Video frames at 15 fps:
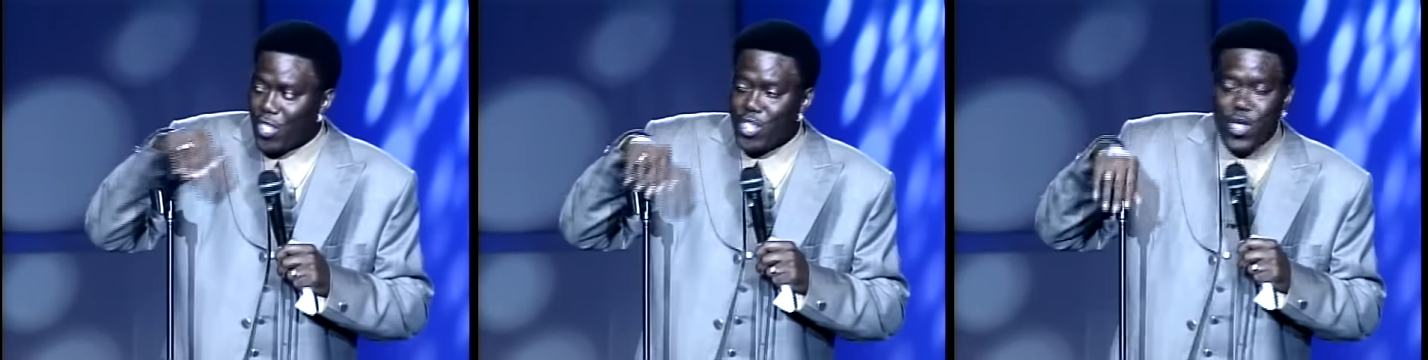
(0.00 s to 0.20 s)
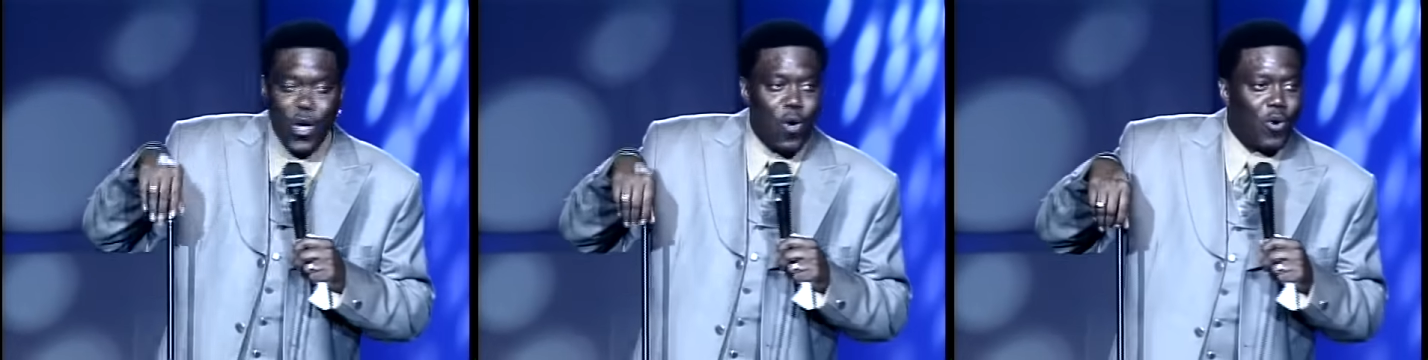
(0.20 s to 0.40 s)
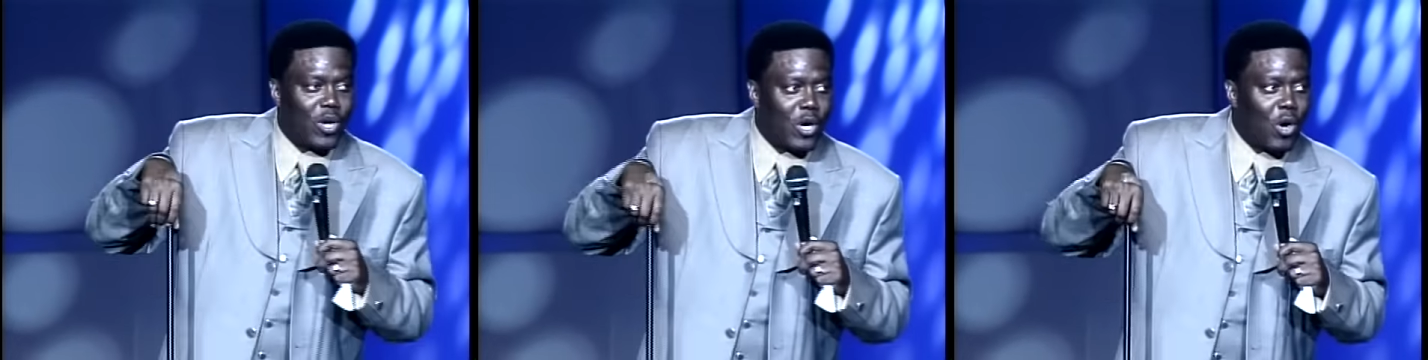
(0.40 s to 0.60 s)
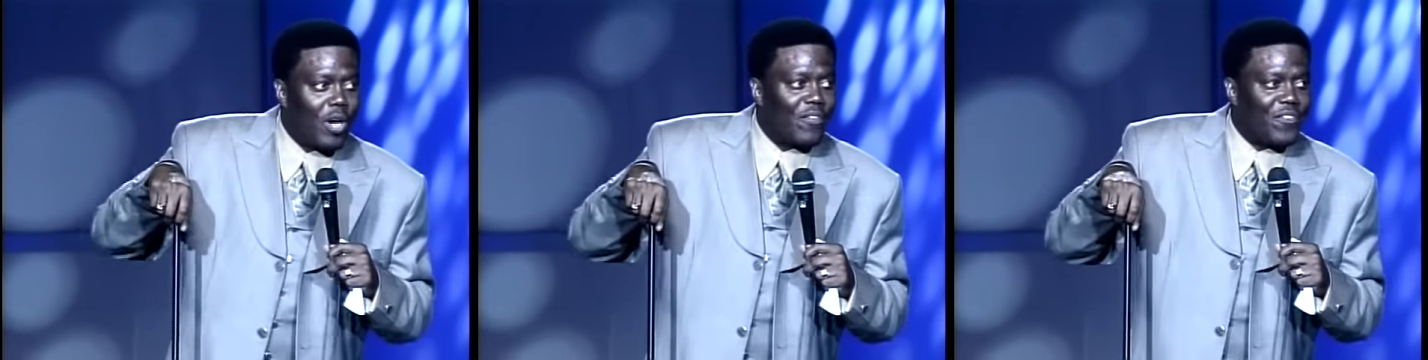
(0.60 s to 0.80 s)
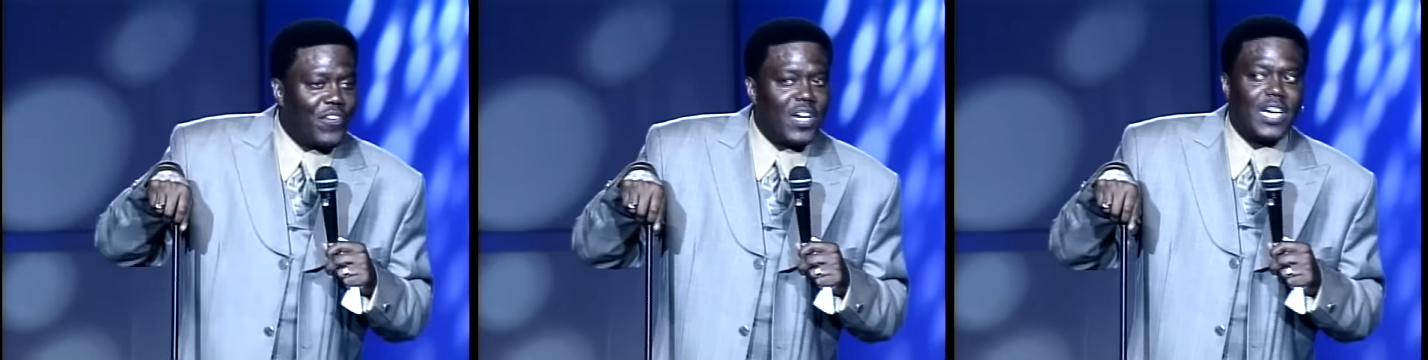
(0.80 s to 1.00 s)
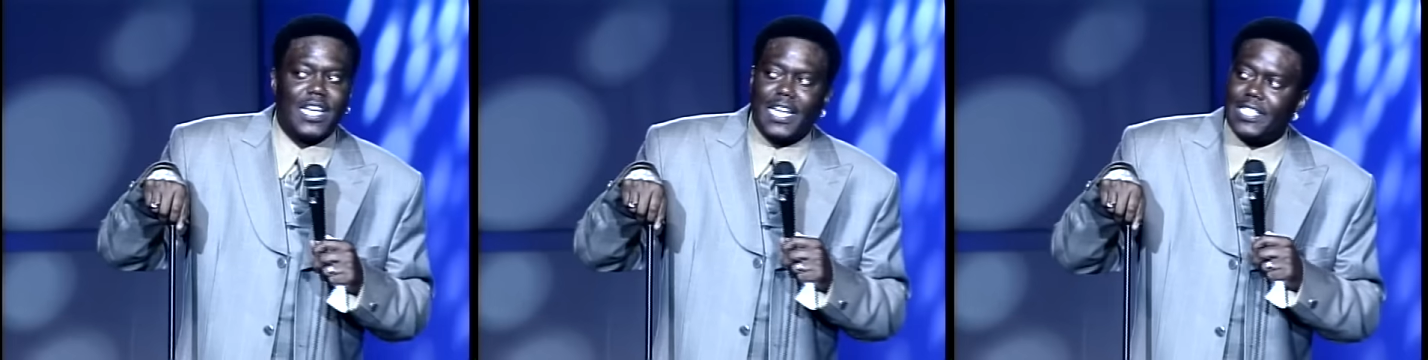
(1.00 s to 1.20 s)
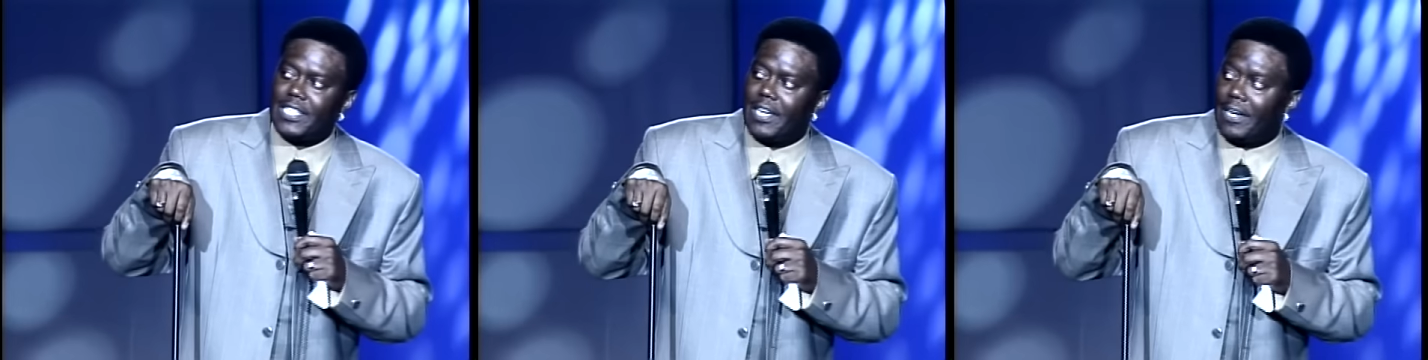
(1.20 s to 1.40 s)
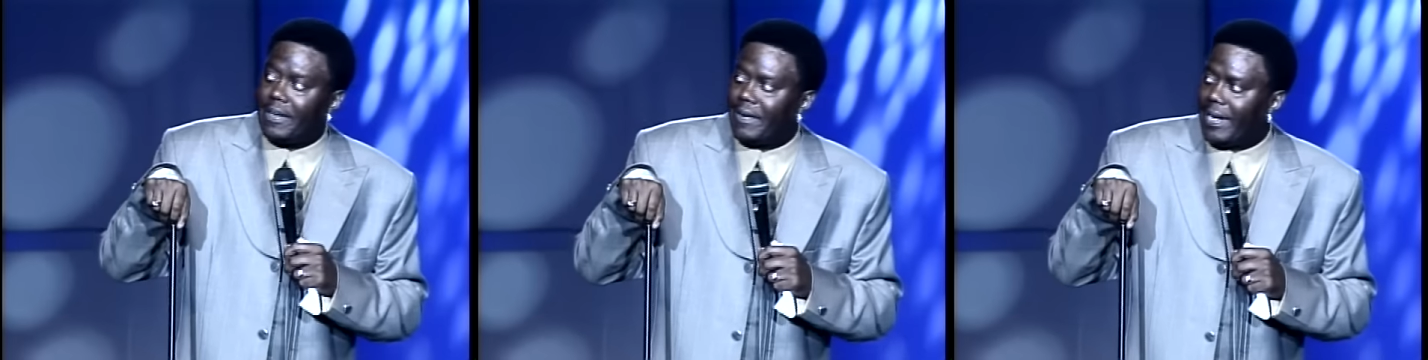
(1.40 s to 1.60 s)
do. You old court fucker,
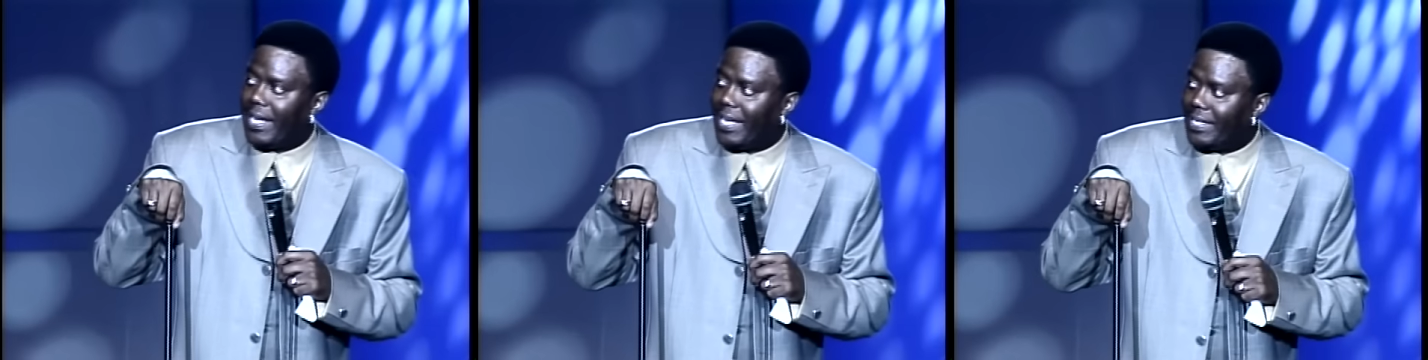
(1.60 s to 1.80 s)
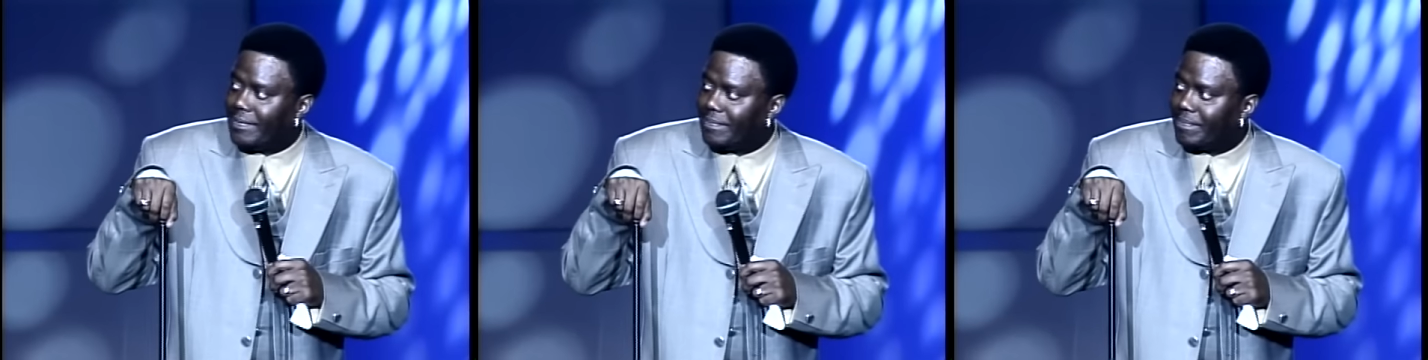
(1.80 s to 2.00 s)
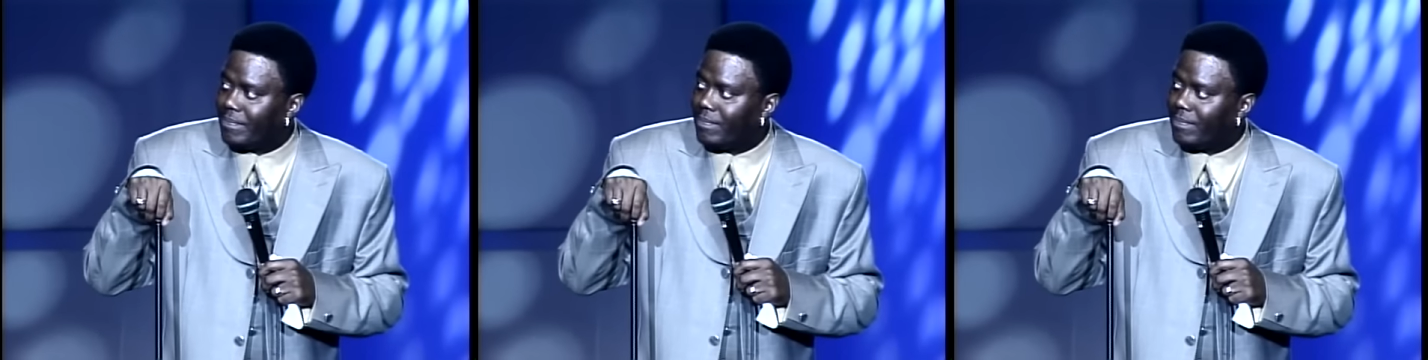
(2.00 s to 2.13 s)
that's all right.